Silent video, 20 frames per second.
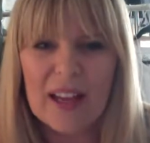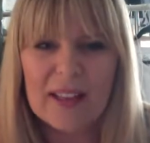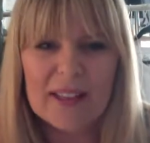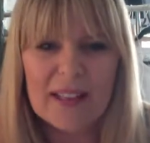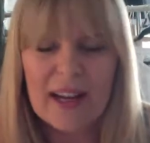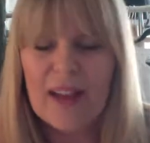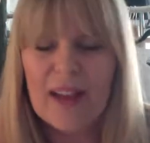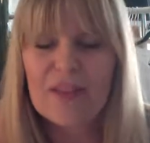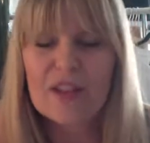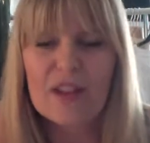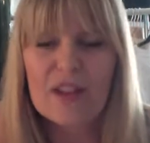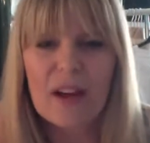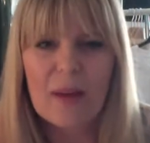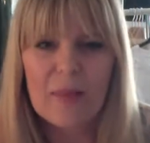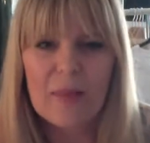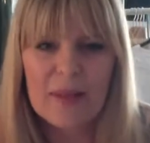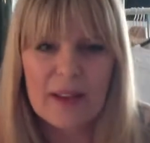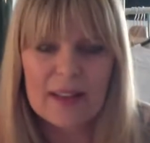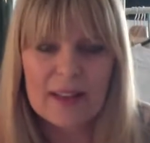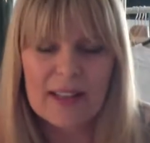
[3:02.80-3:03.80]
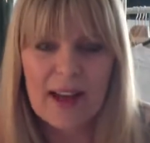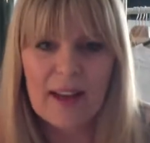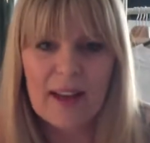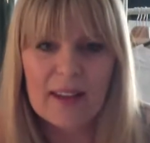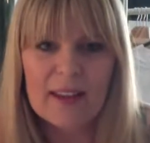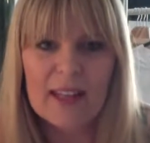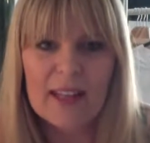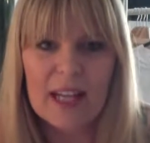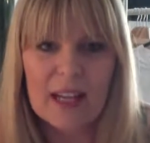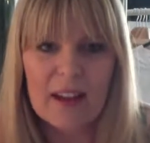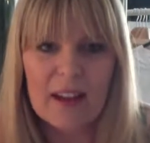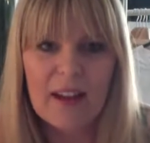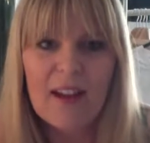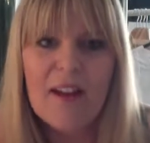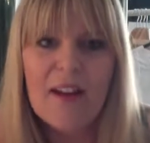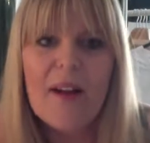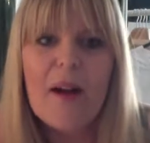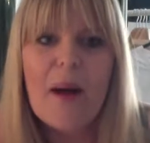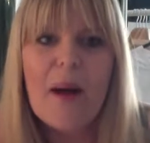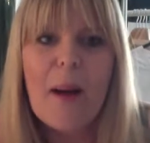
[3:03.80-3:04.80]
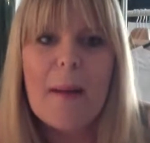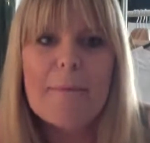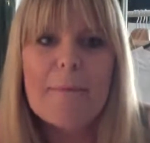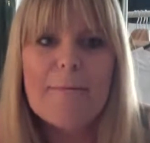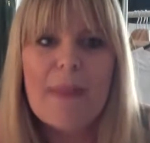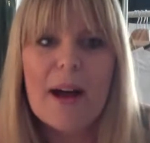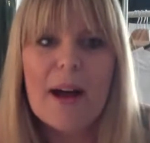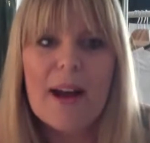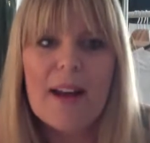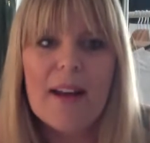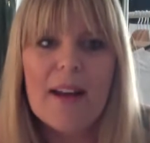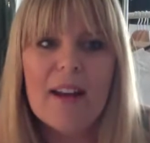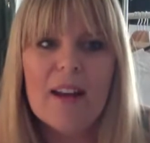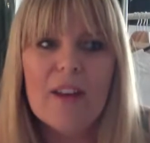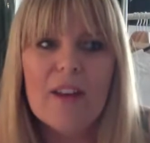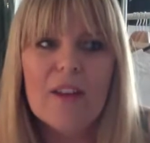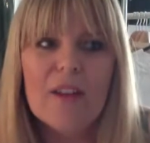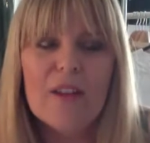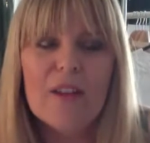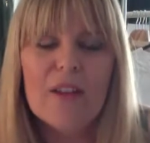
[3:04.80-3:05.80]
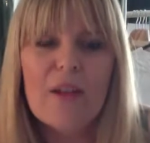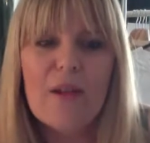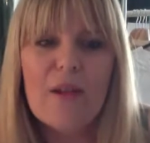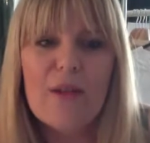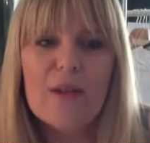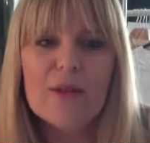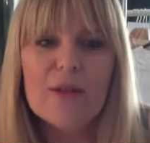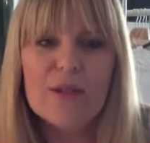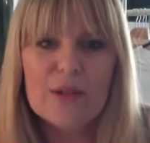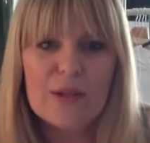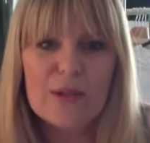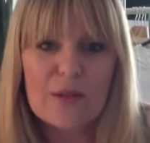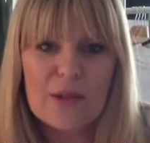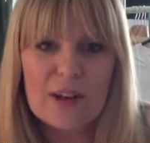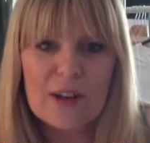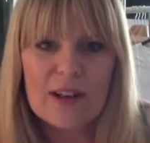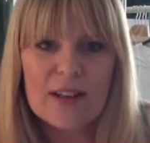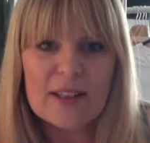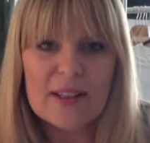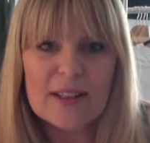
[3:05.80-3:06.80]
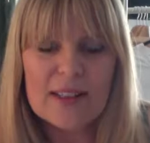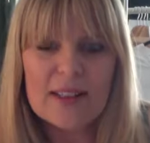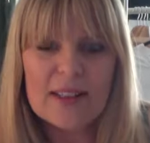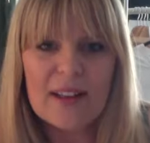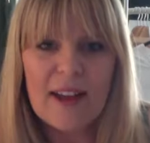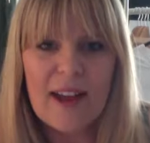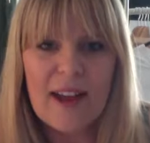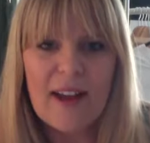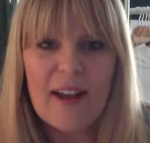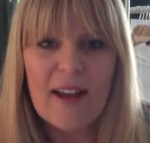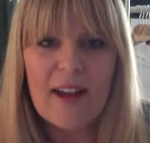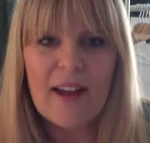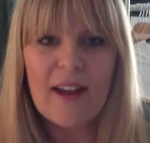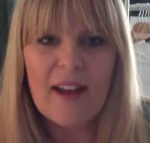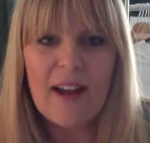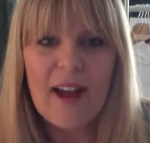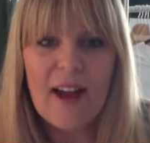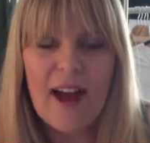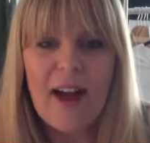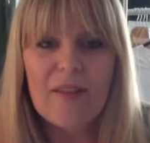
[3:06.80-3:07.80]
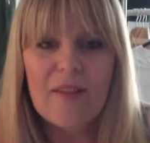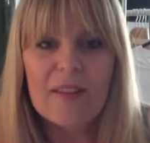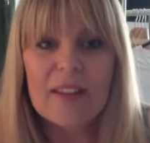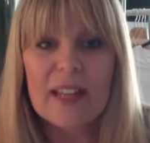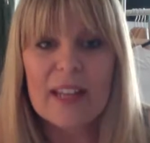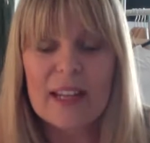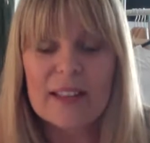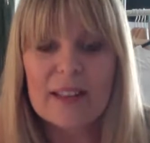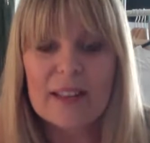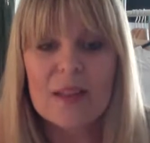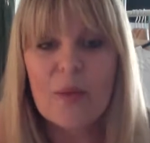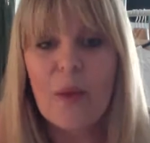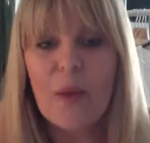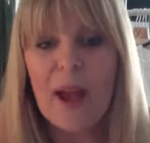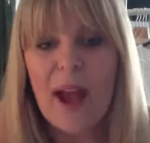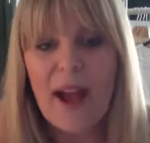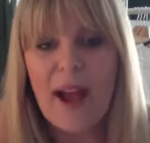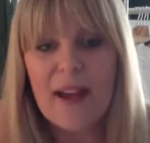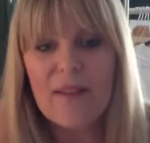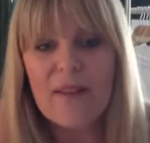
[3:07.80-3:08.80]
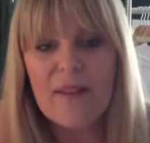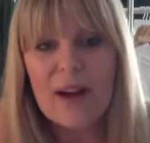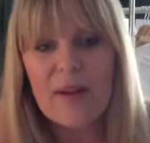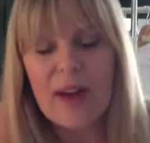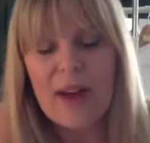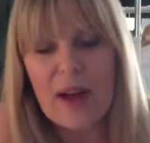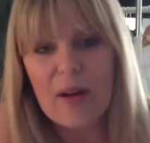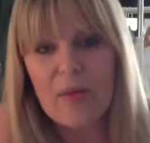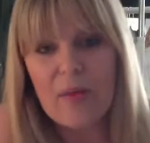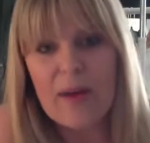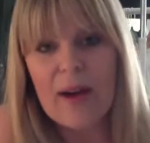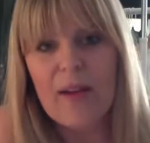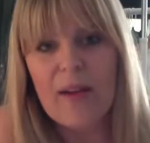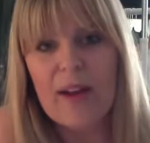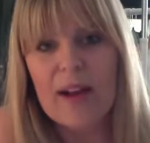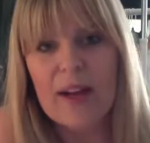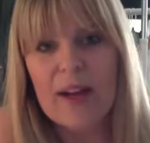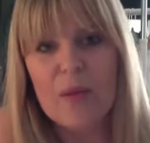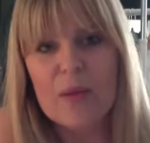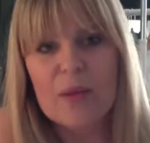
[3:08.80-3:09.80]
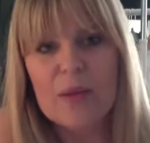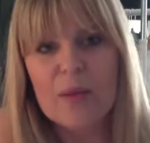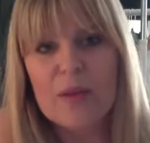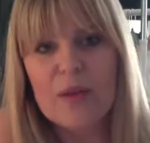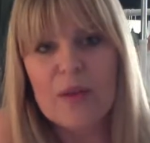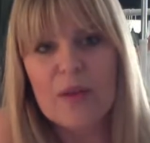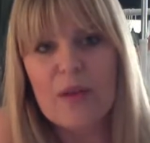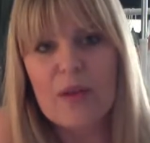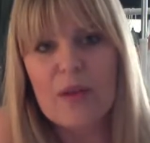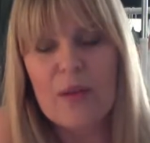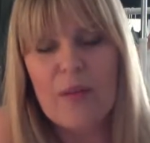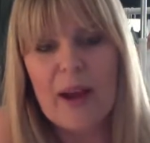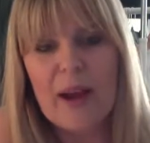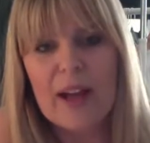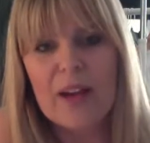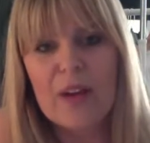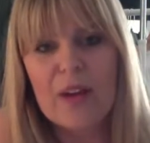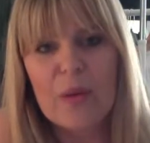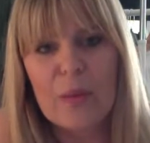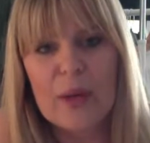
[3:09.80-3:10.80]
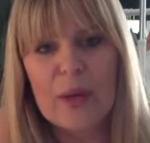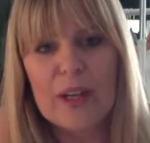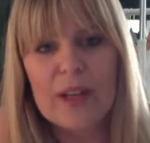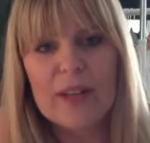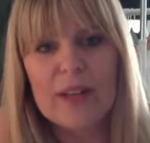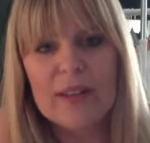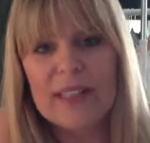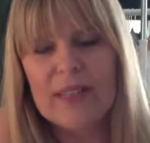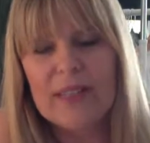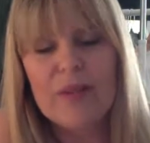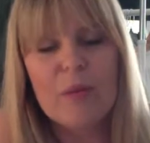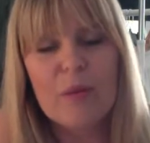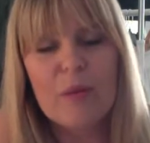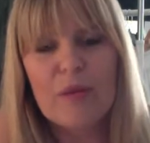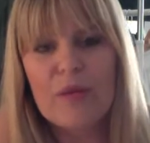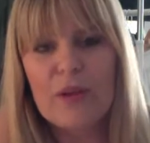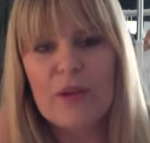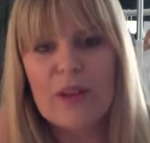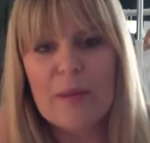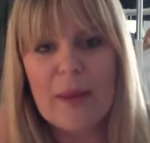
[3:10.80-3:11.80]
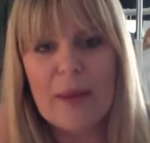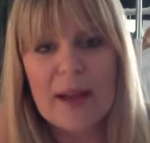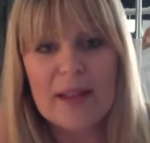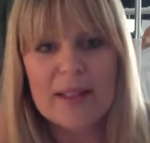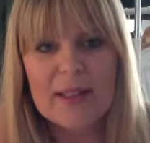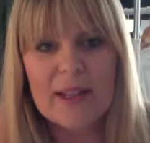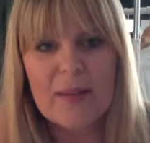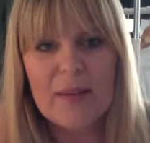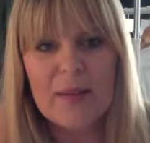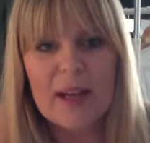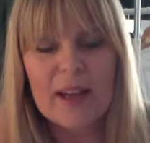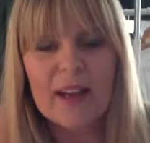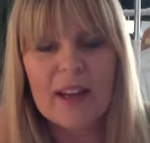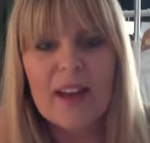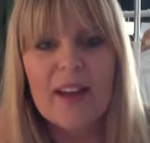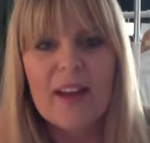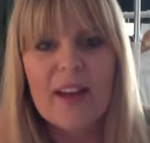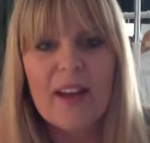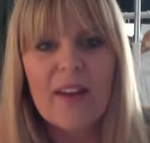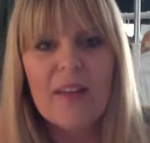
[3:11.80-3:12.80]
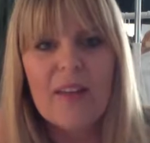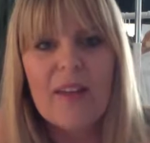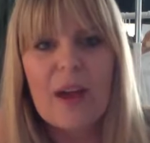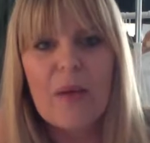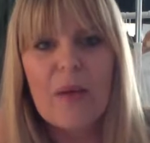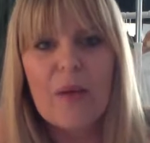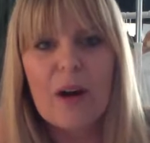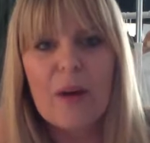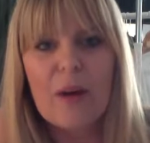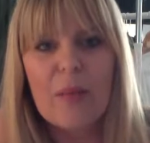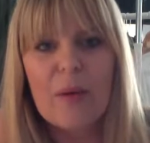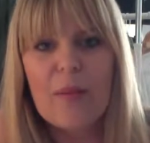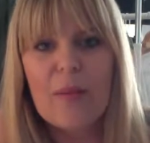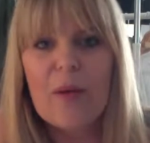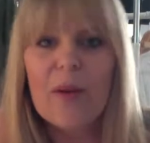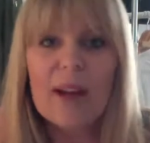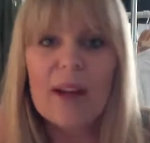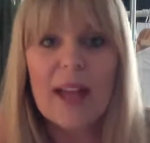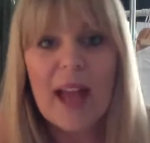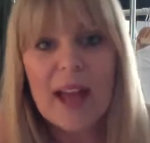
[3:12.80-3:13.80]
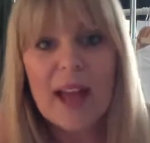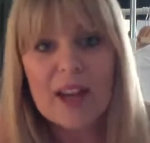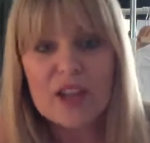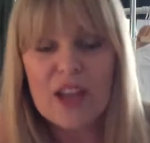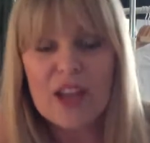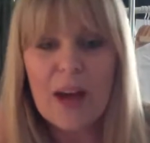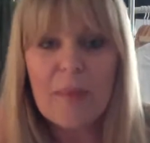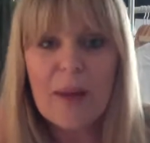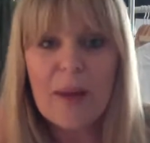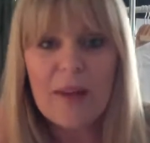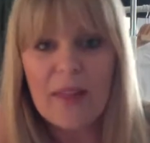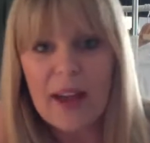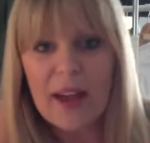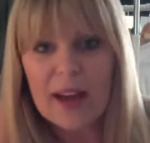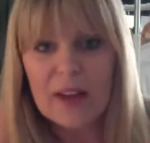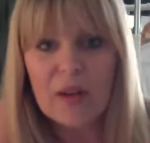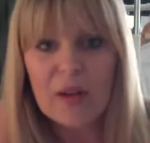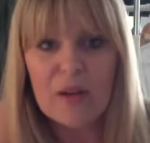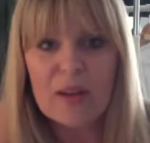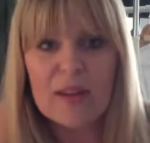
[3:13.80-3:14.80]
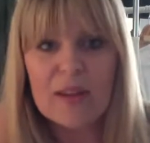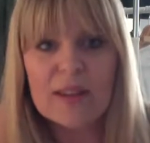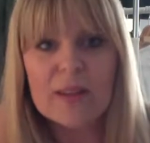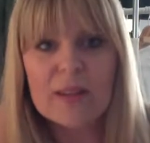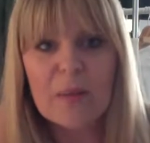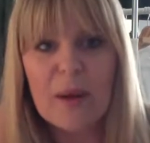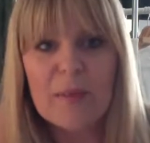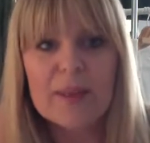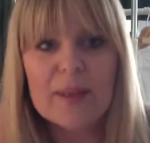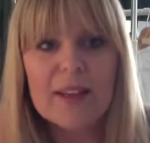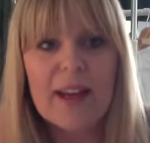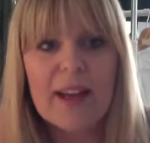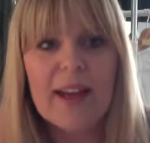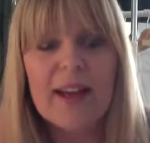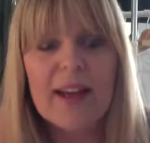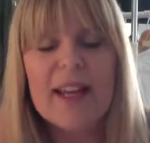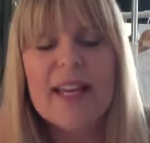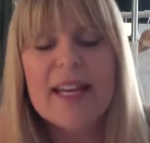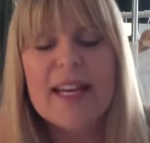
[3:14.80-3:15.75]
I'd have to look up the exact link. But local stores have links. And the way I found out about it was when you go to My Goodwill, even before the pandemic, they were promoting, hey, shop online, go to this website.